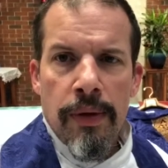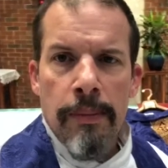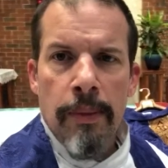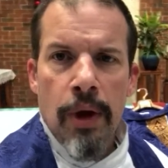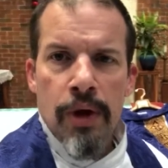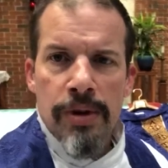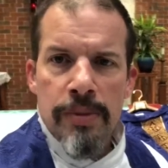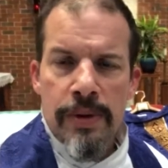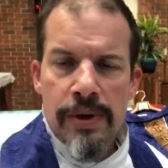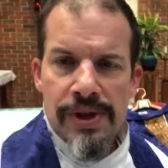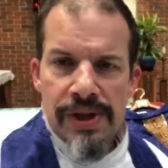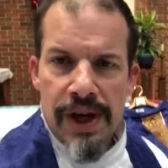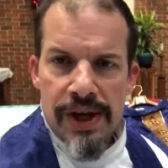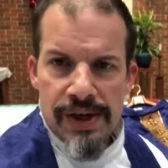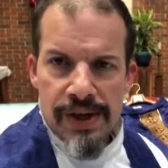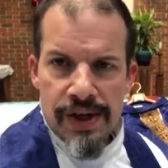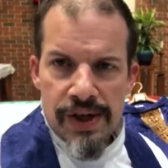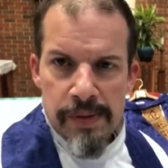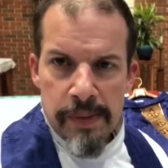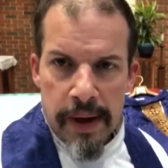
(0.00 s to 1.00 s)
multiple
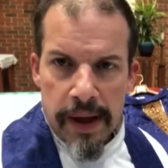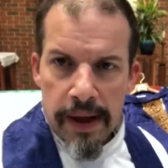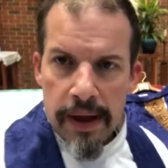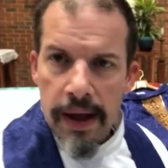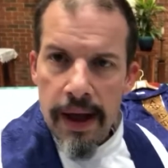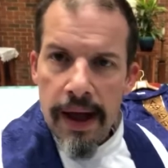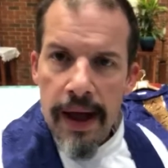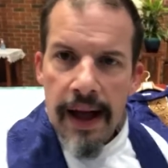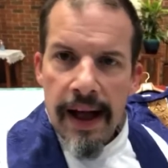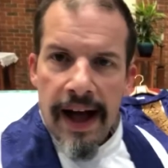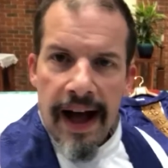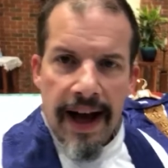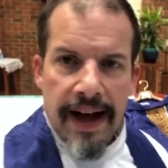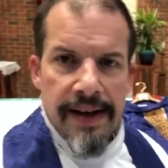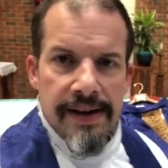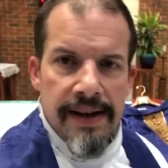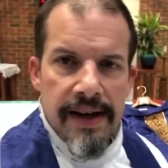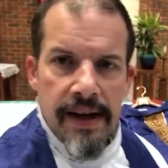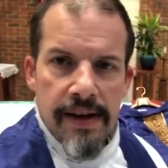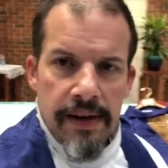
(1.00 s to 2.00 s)
seasons, but
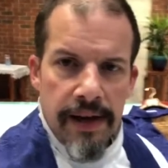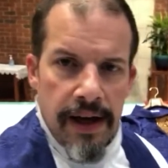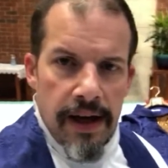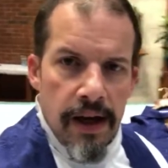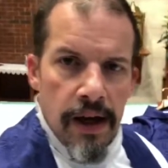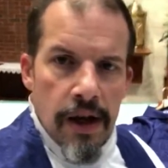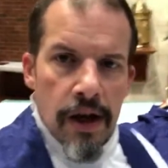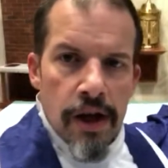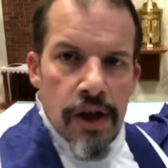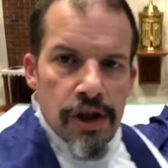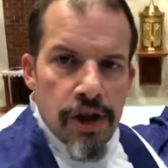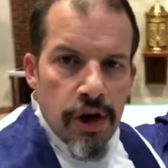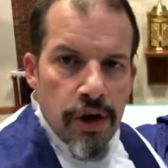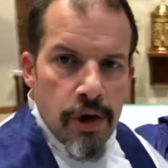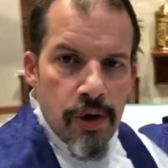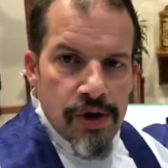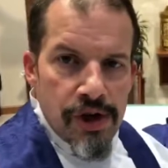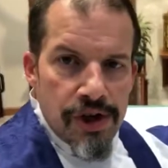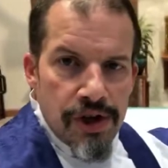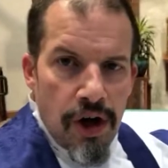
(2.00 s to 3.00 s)
ideally you
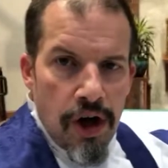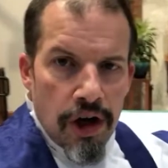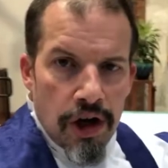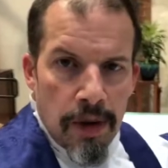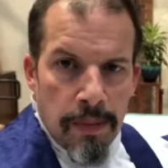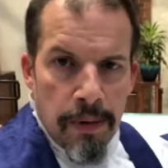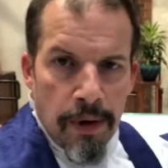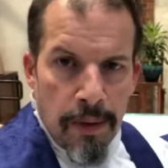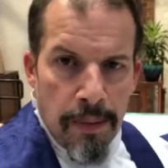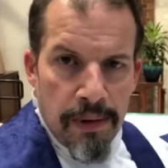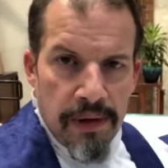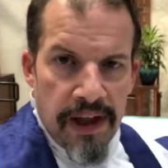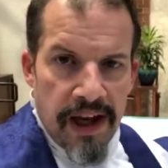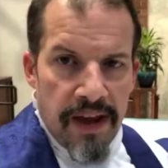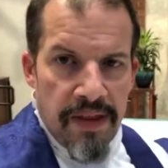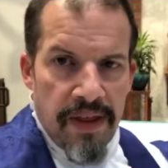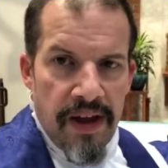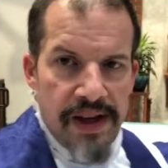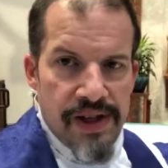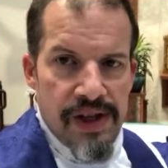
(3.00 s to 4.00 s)
use a darker purple
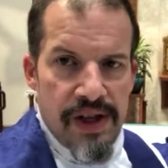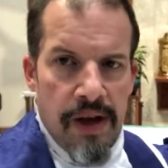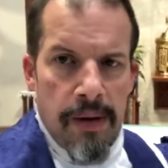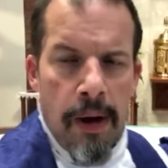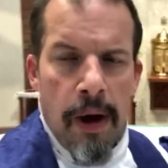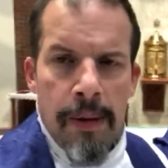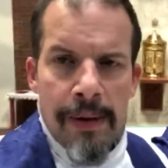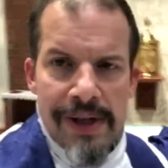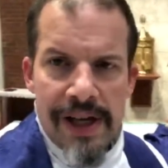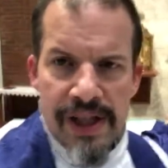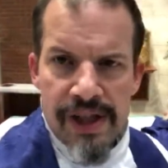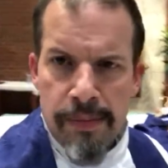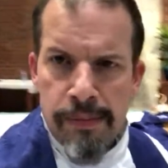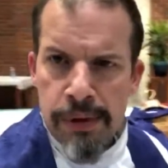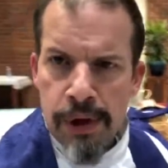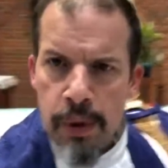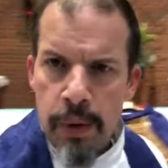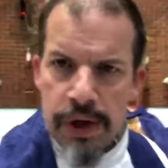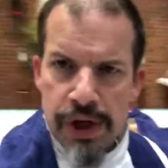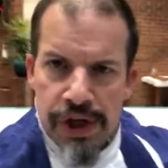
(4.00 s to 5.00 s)
like this. It almost has a
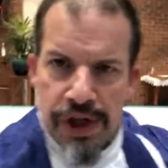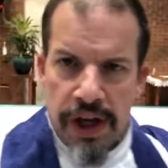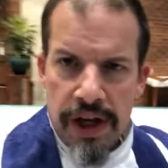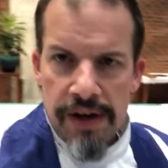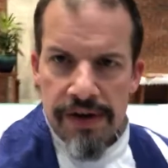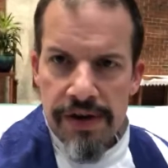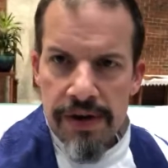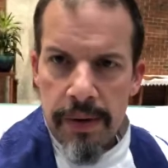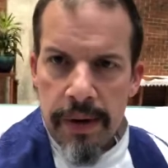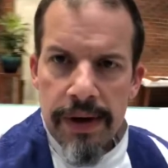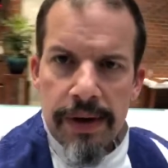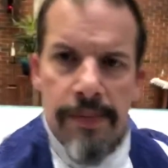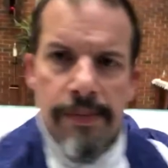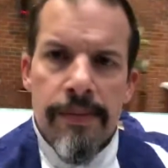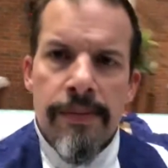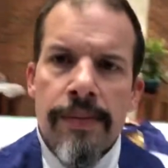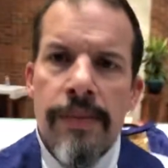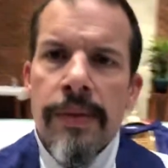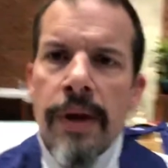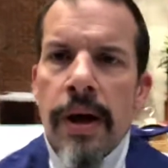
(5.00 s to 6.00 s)
bluish tint to it.
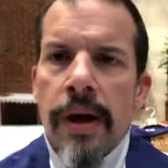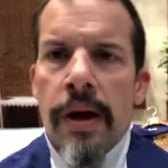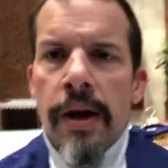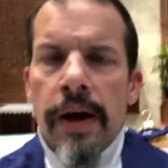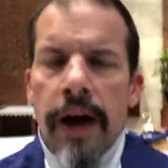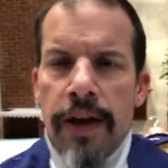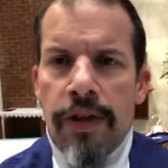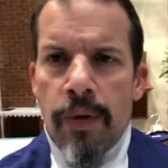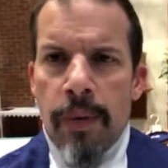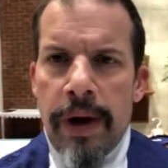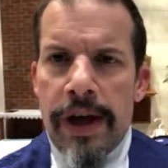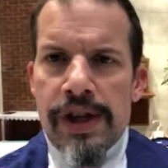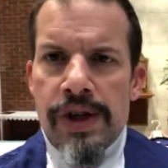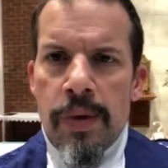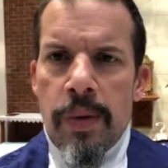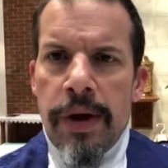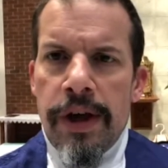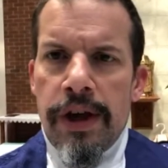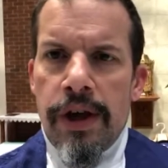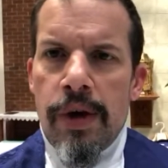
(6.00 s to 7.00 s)
And the reason
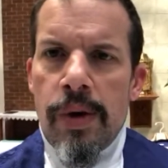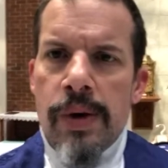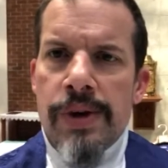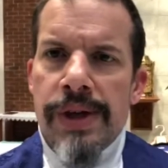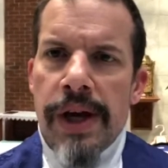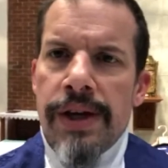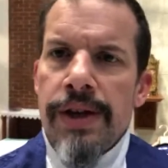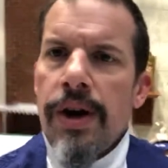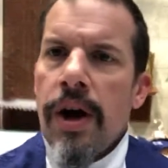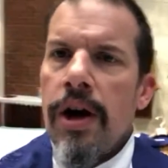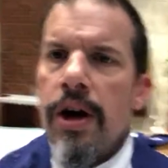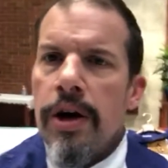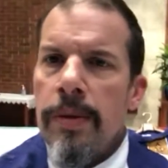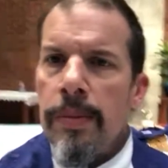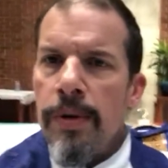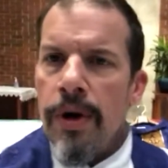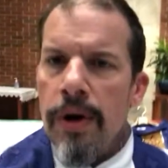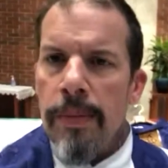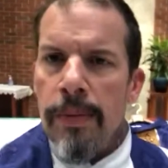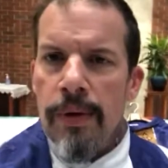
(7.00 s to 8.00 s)
we use a darker
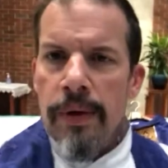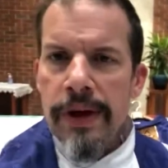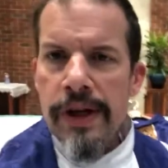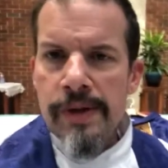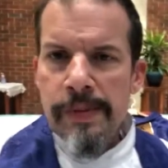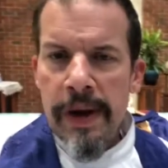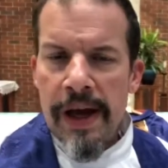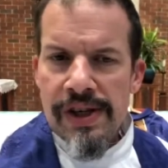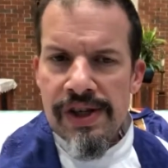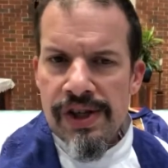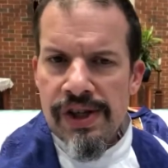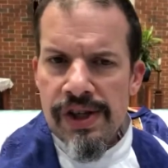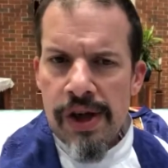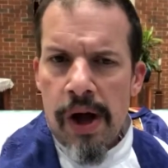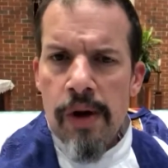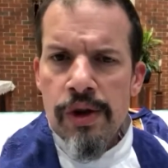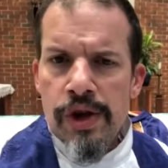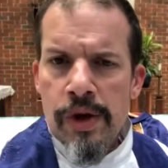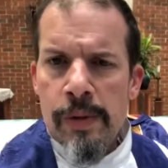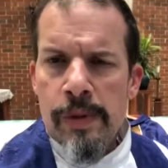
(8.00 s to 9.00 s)
purple is because it's
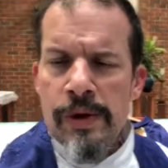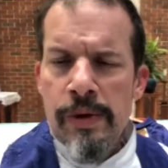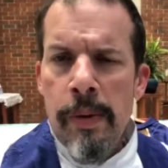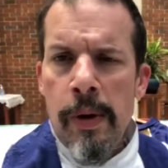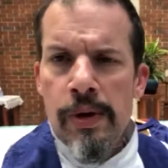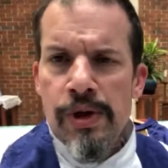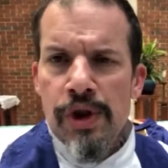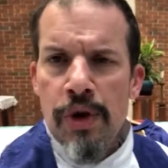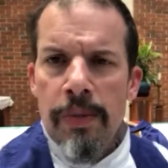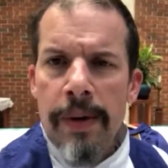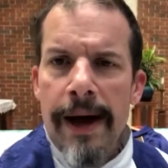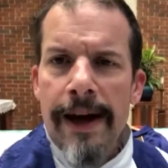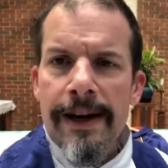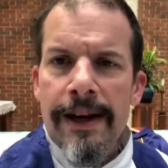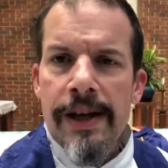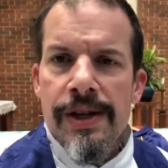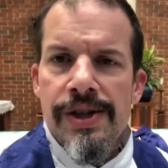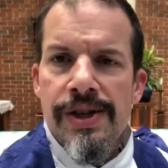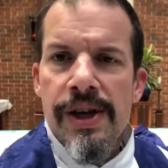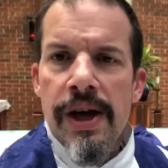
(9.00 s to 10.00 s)
also supposed to remind
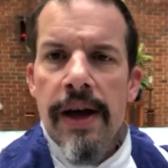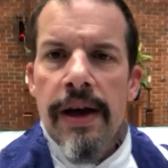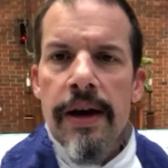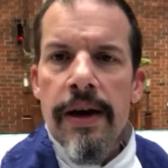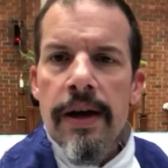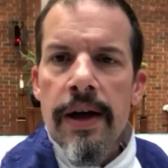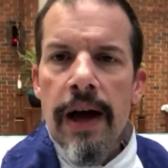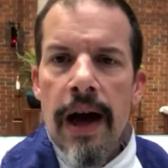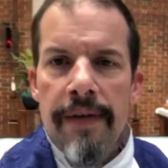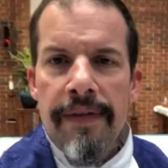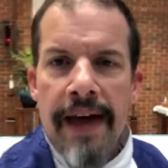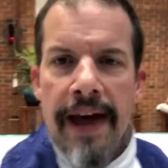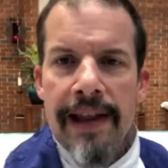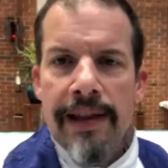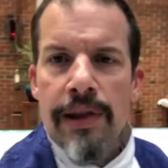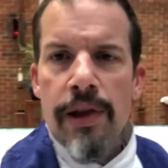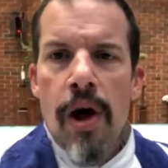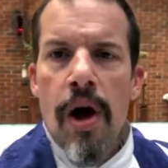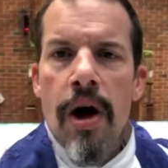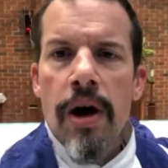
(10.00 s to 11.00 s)
us of that
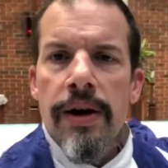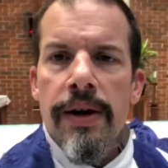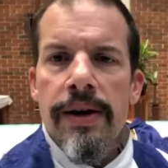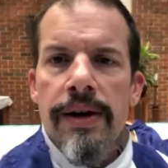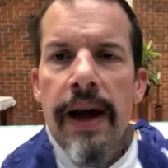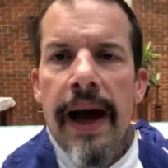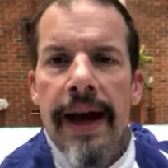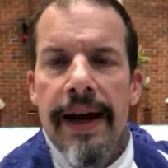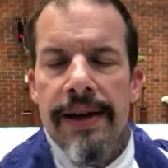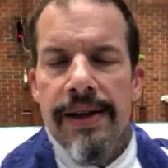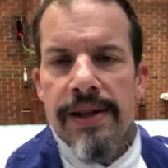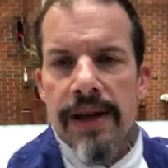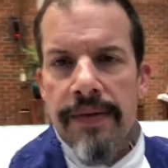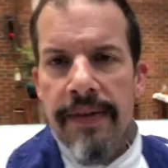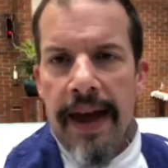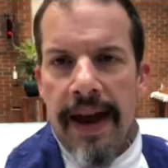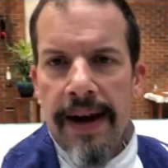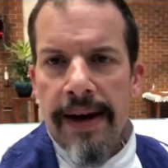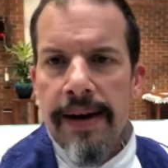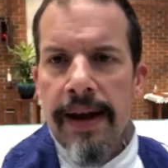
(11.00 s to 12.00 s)
long night, of
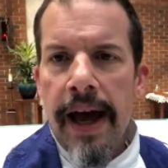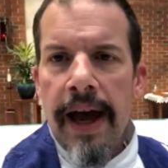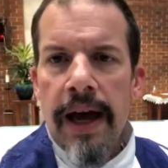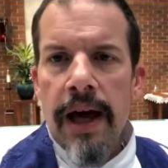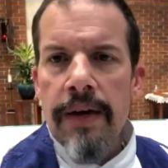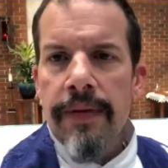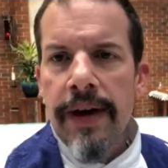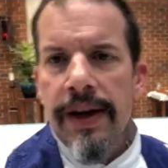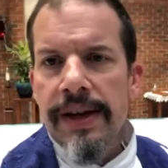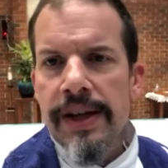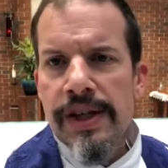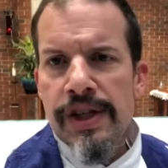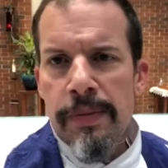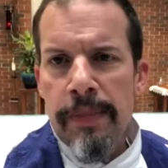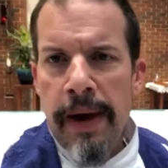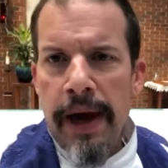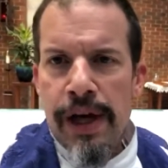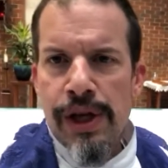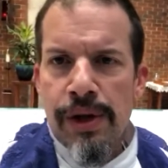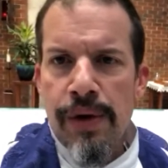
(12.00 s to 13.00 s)
that night of
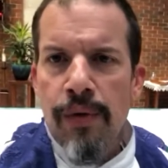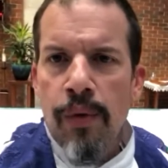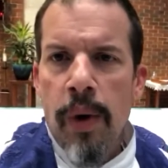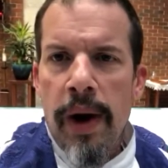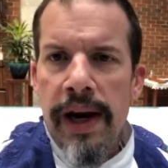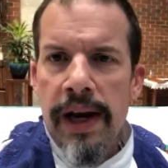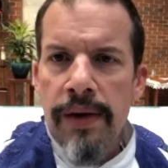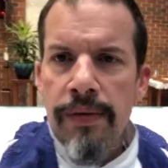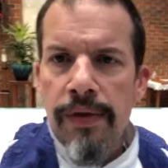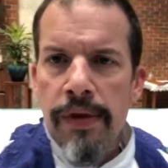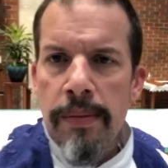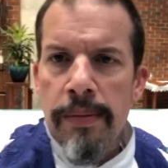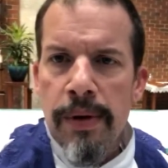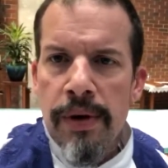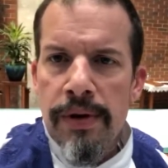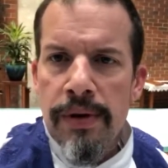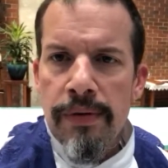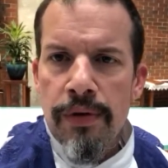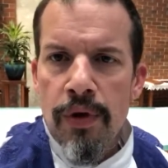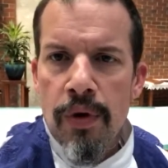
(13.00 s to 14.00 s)
anticipation, of waiting for the
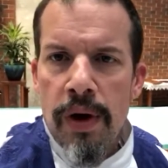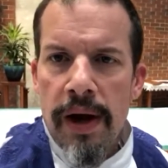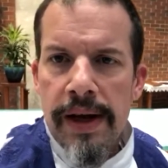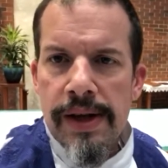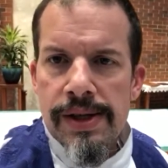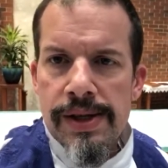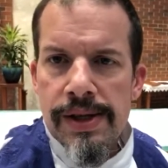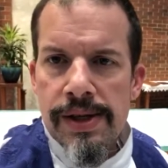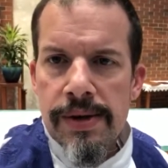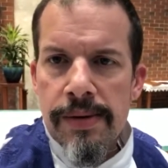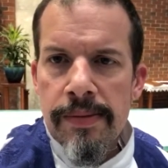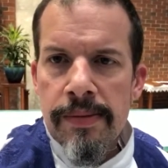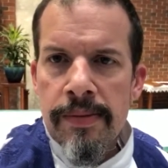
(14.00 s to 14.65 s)
birth of Christ.